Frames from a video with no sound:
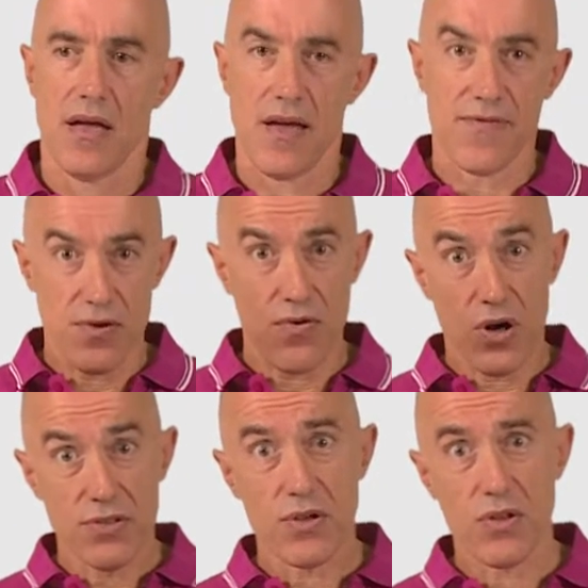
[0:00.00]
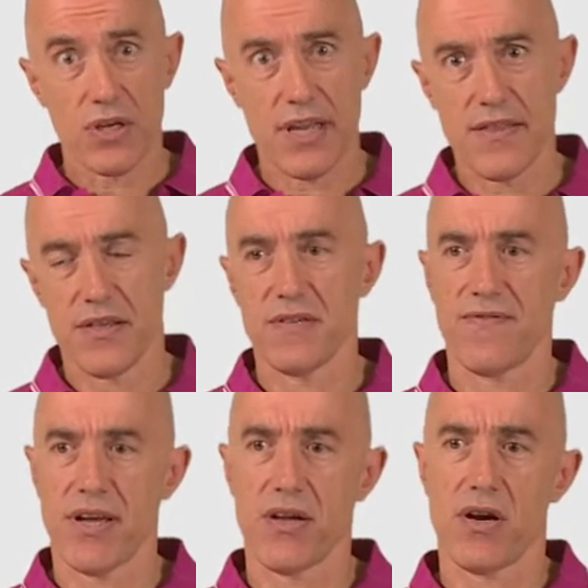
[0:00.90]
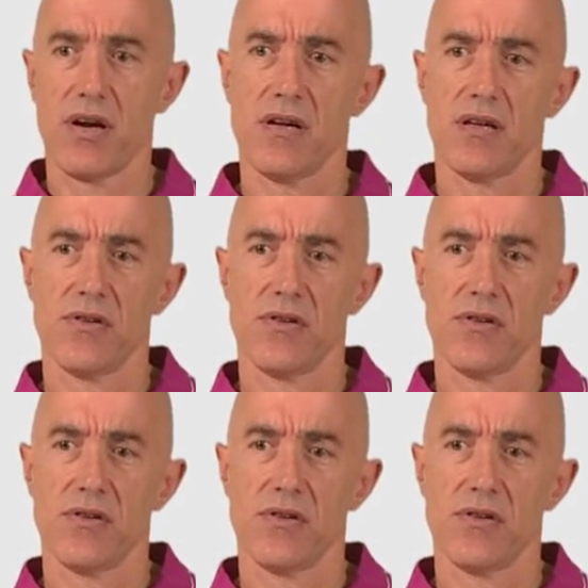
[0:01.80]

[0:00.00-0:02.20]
If you also look at this figure,